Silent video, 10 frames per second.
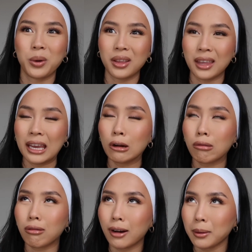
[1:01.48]
with
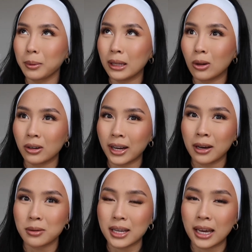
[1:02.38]
incredibly long
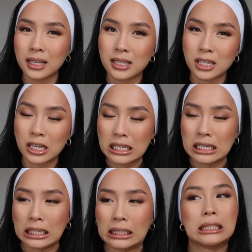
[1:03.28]
nails and it's
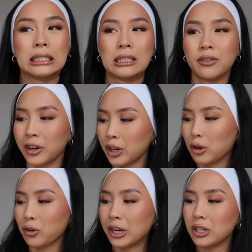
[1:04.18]
just very
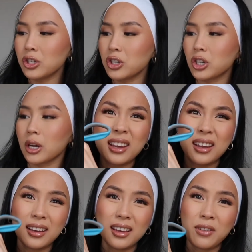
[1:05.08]
cringe.
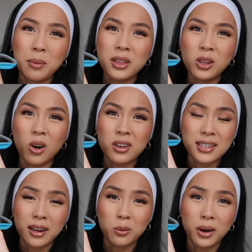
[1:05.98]
If I'm in the
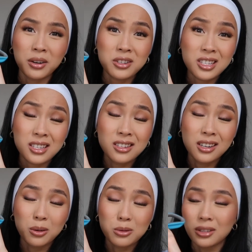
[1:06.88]
lockdown, why not just
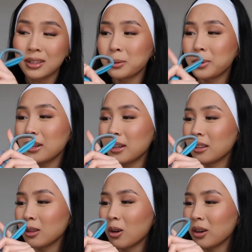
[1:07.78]
indulge a little bit in
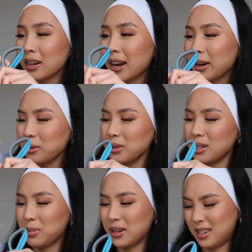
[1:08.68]
the longer
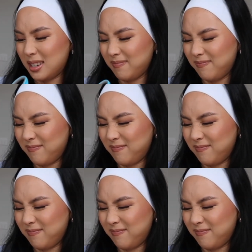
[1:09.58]
nails? But